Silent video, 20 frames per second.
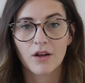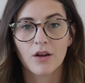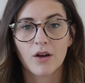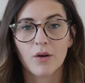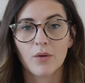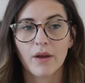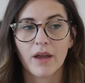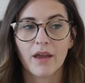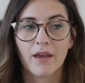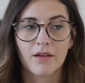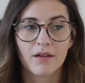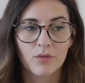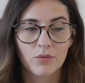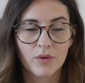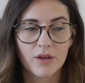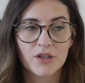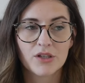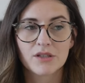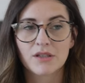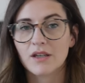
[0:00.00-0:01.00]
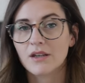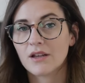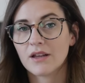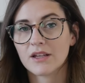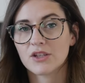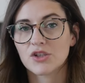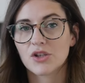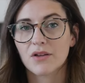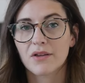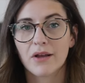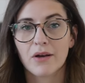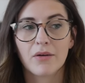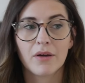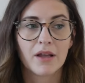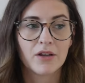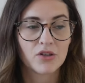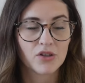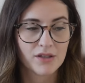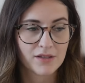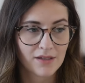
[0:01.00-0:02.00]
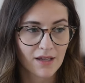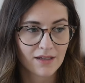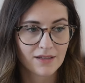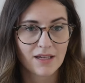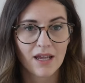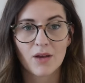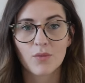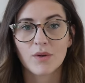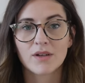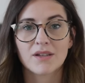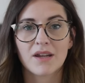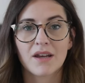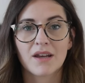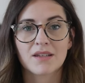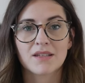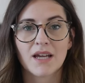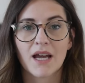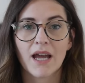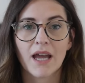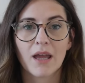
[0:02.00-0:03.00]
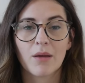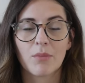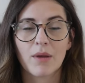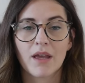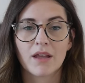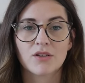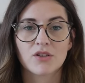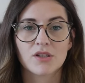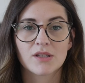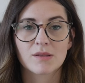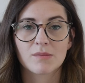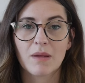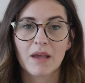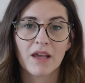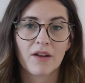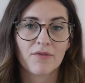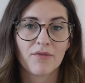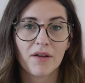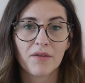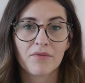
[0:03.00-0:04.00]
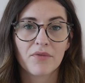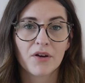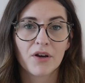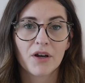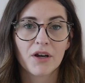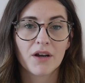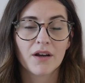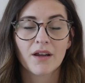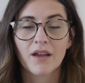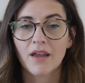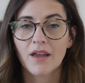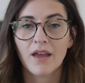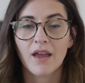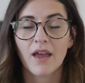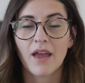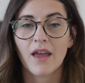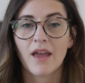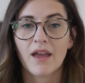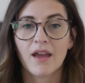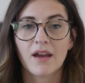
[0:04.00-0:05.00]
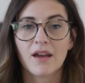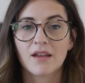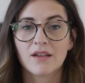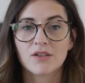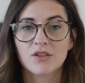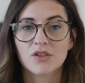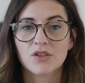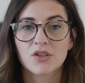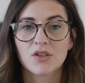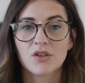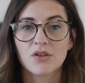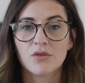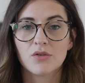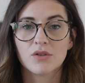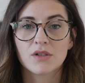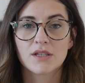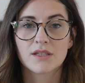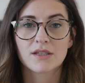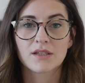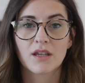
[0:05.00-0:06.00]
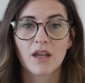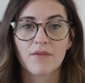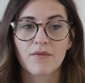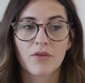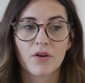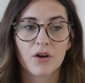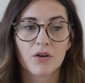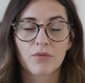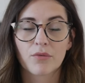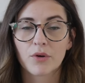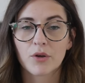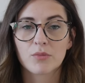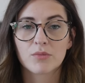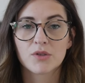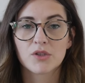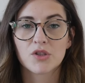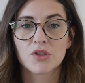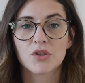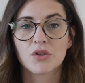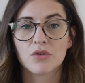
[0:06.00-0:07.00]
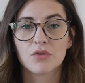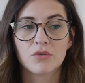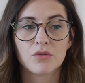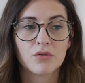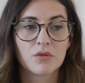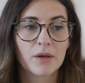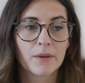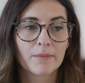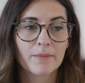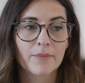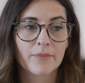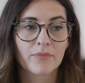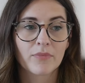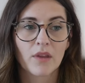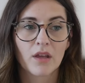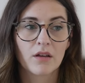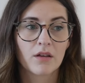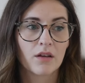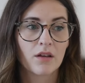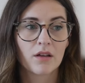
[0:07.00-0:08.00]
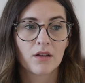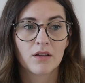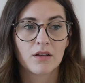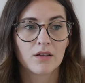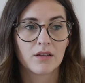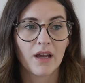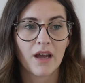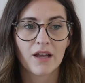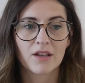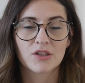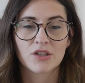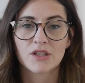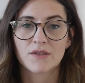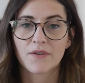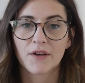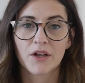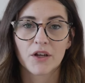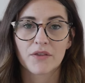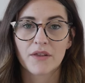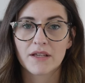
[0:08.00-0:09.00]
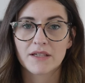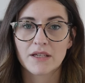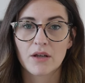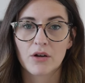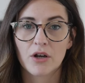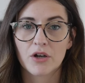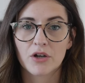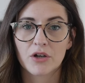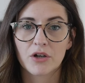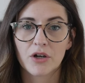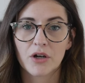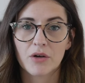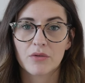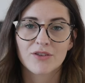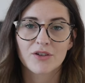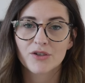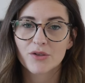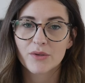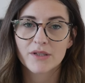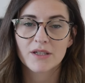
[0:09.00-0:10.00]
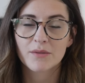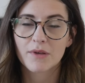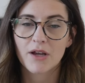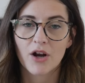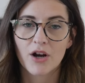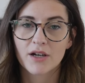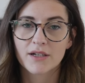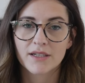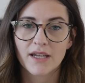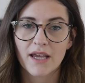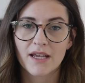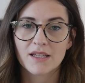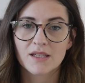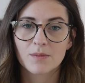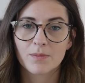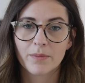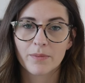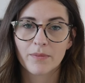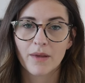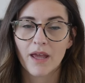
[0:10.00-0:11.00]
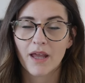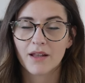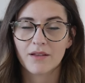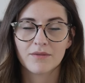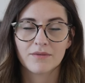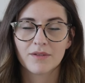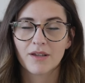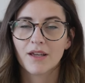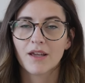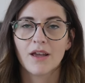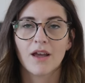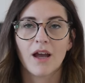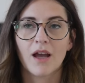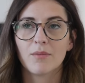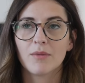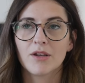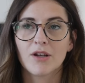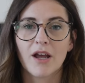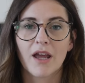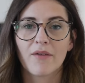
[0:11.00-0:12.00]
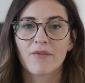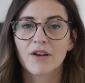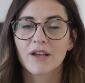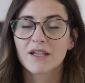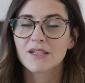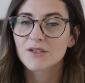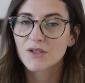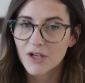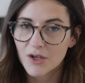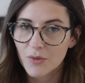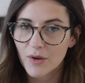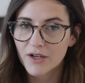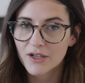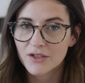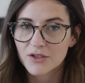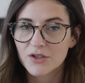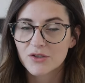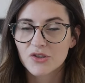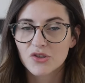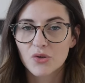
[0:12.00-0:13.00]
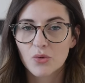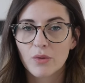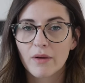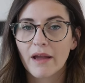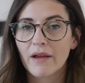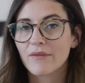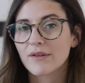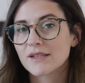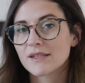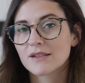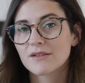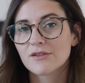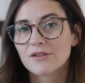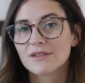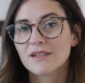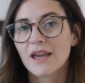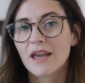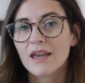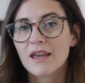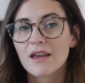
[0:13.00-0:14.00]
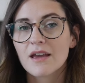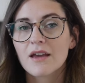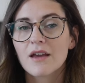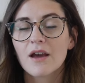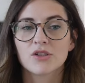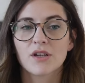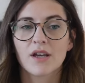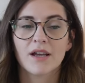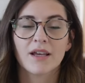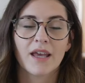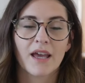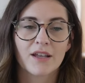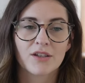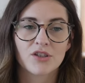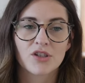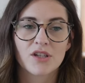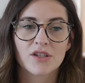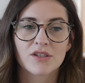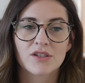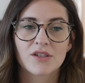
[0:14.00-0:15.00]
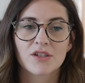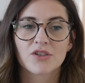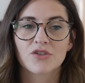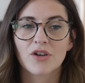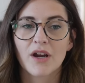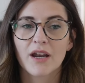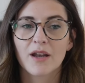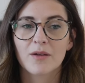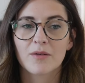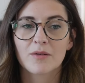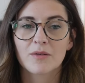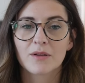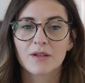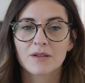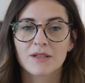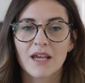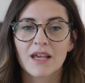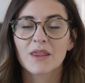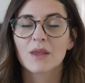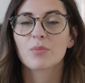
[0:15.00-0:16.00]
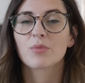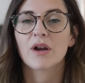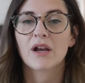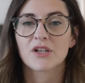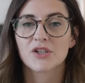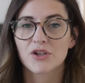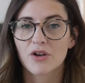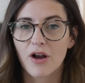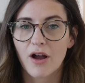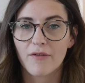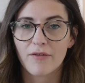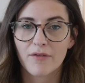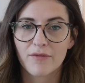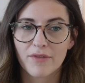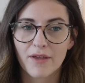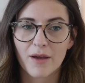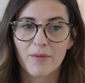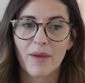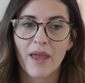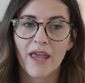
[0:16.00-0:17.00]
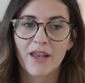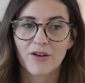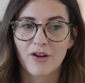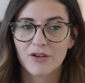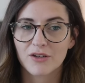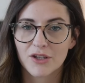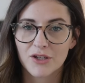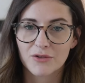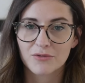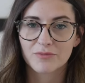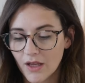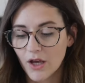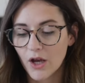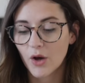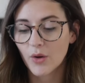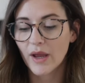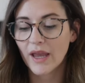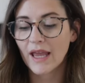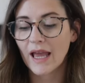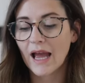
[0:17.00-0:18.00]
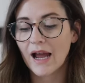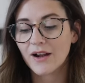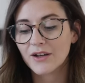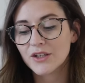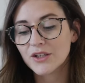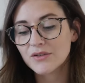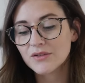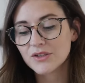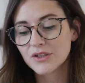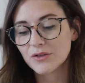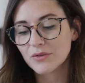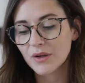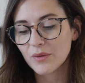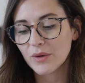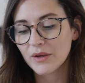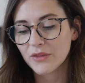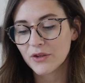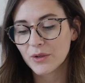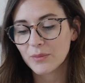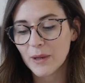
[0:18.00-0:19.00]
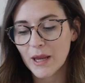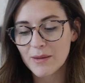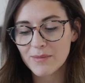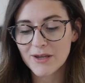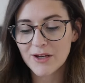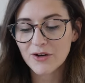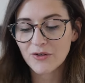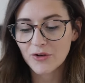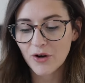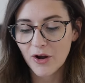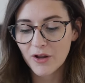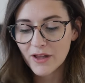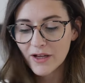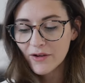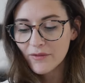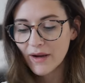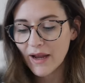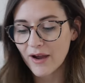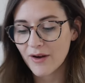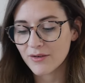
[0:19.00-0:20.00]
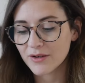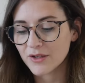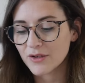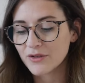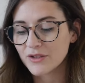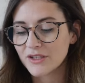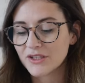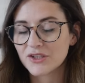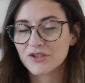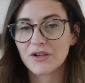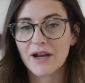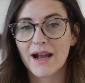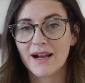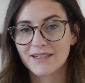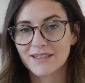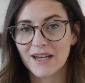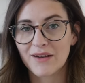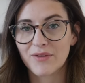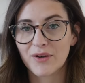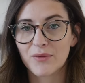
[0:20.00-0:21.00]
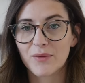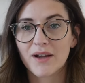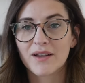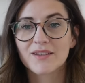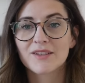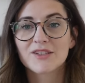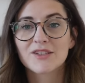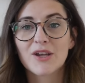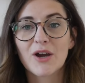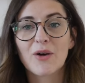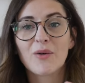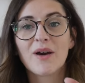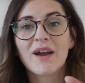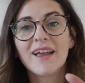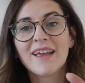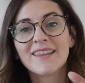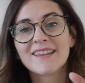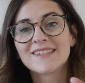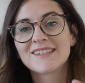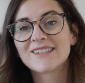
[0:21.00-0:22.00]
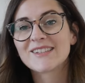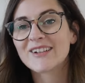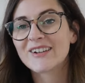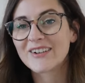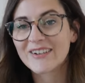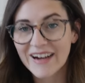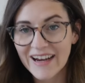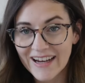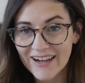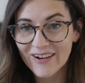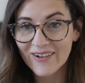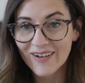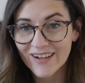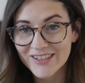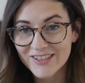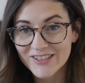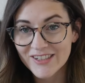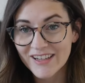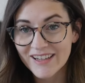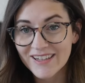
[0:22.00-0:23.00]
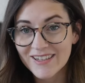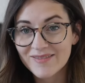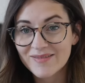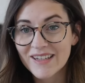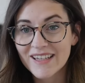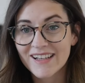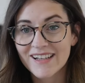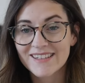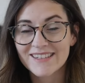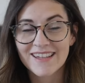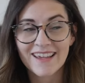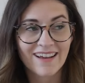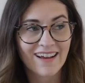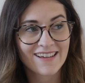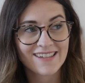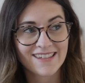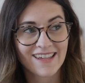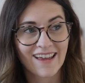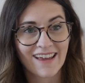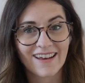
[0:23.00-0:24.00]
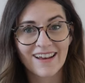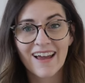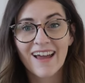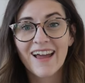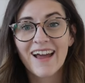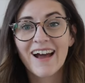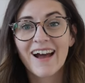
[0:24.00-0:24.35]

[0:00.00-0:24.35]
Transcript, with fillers: okay, we just need to like chill out and just like take one day at a time and just make it fun for her, and to just give her room to, yeah, just figure things out on her own. There's always gonna be hard days, and I mean, not every kid's gonna wanna do school every single day. Again, just to try to take the pressure off of them and on you. Okay, how do you do it with your baby crawling around who distracts everyone? So this is a great question, because like I said,